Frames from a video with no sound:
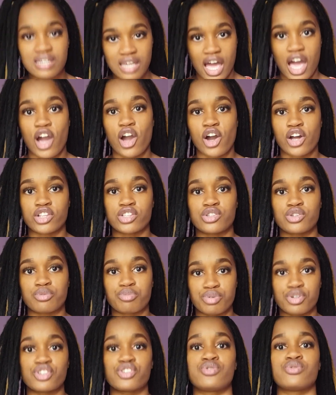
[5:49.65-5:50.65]
I got to
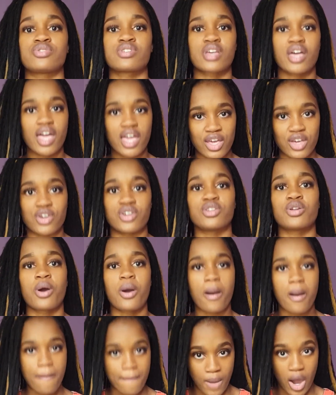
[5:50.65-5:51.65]
produce a good
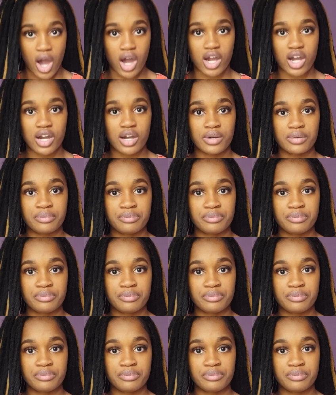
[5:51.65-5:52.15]
mark.